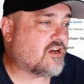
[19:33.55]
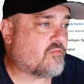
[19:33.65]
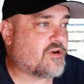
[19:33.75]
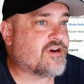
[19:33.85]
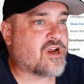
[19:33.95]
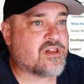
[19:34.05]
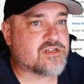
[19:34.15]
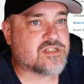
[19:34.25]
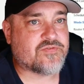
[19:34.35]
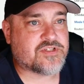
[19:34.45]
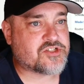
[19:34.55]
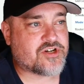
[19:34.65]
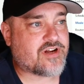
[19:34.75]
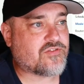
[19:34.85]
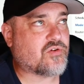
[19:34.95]
regardless if it's
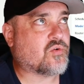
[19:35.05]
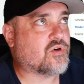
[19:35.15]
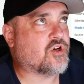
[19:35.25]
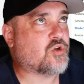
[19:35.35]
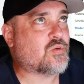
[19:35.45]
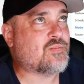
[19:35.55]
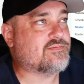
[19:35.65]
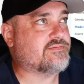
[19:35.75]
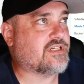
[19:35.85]
travel or home.